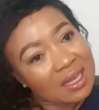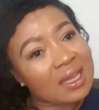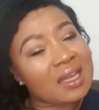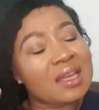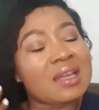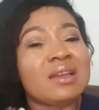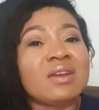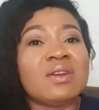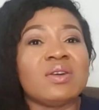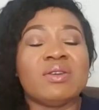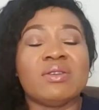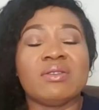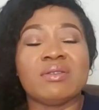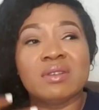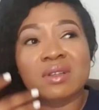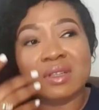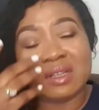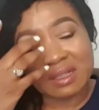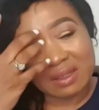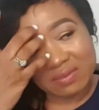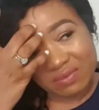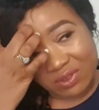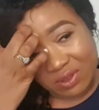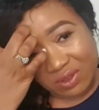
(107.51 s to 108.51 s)
You know,
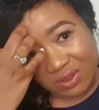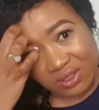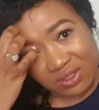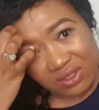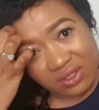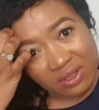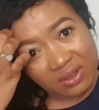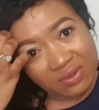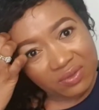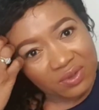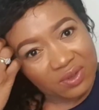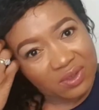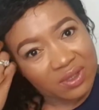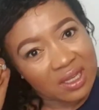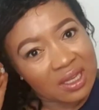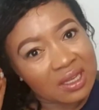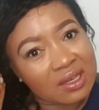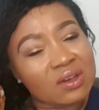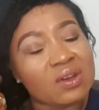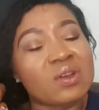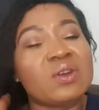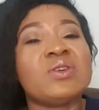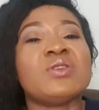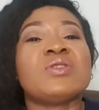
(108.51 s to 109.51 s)
for those of you
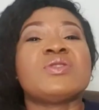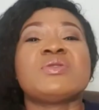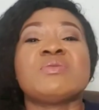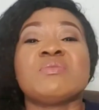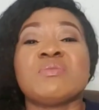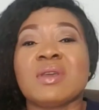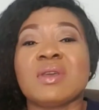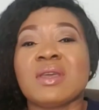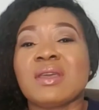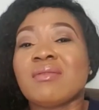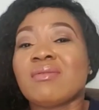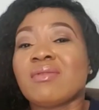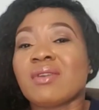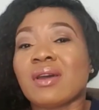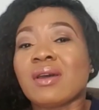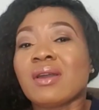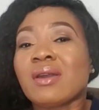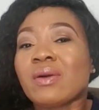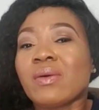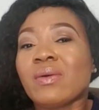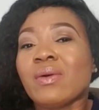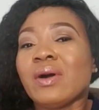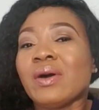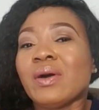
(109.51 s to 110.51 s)
that knows me
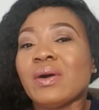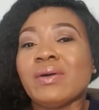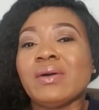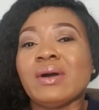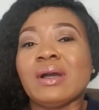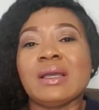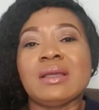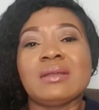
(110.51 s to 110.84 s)
very well,